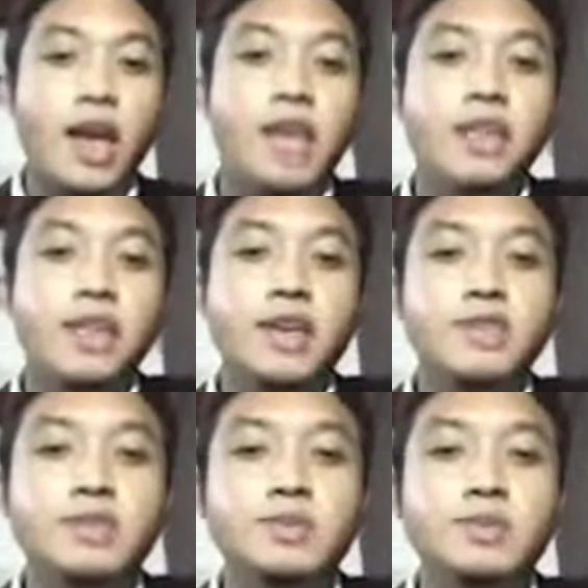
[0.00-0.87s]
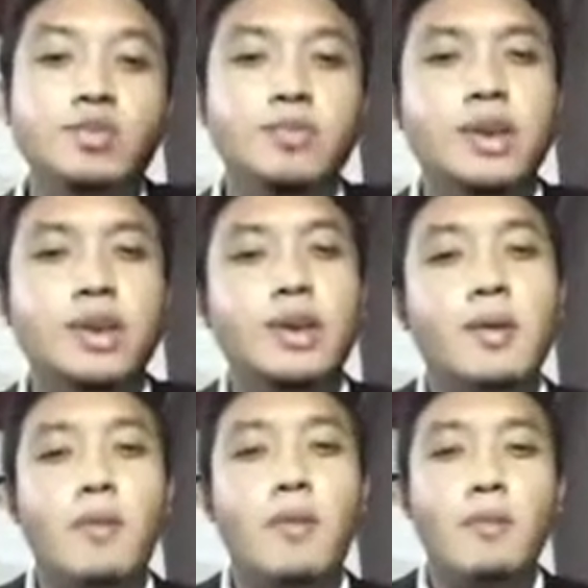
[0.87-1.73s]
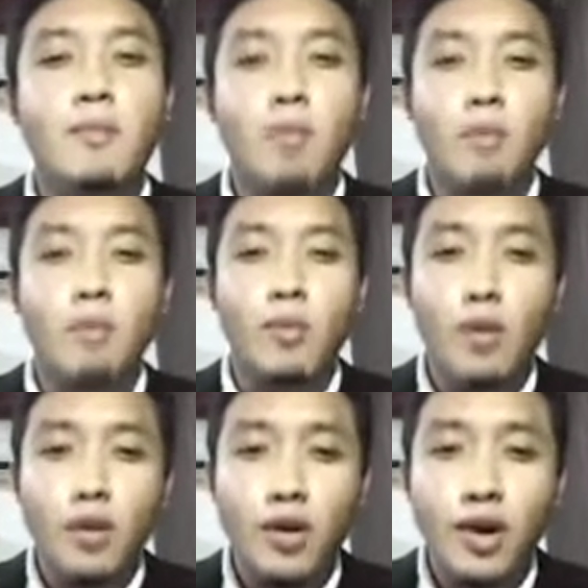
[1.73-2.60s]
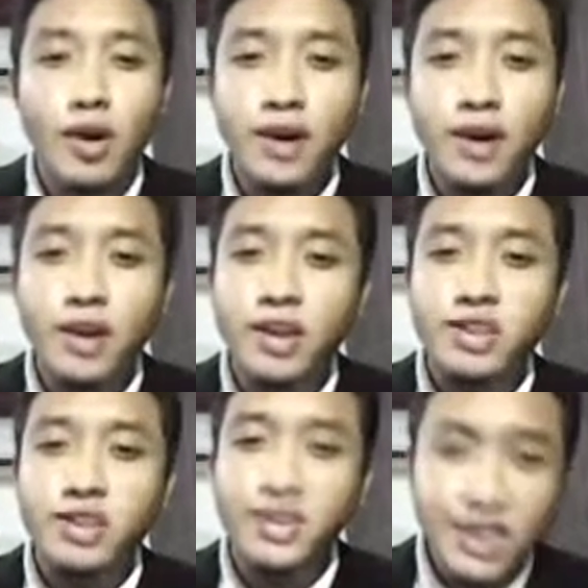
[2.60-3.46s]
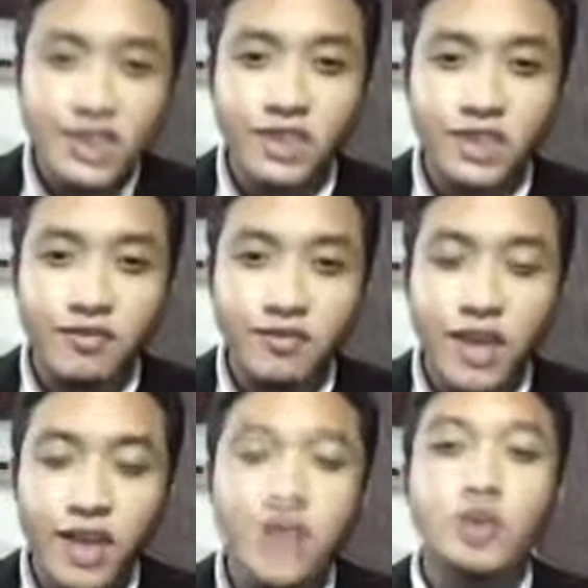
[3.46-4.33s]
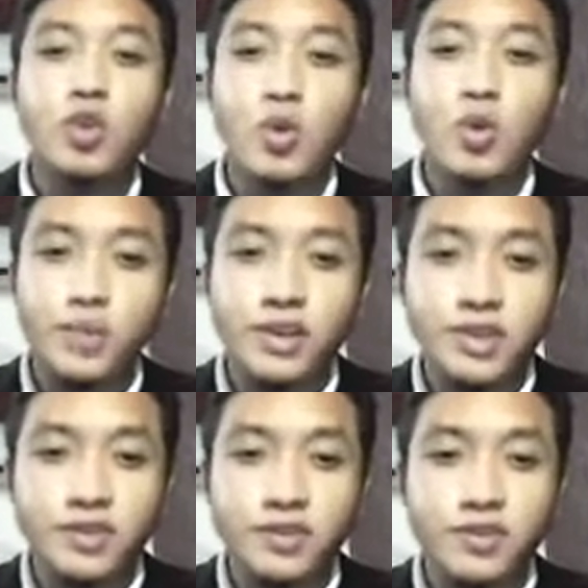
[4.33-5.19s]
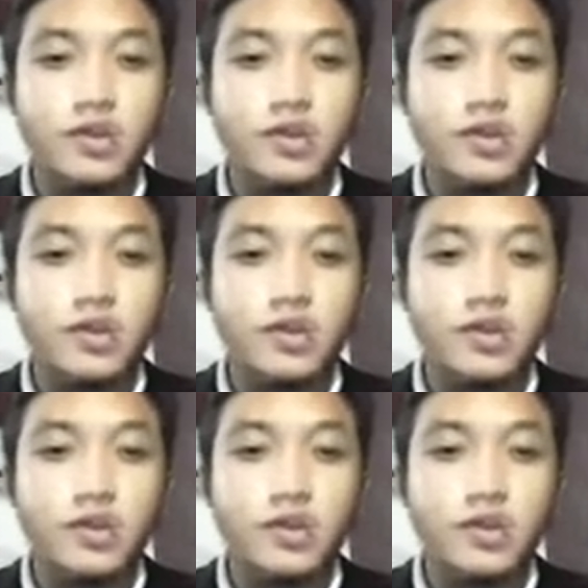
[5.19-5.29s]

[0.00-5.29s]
and they seem to be more attentive and cooperative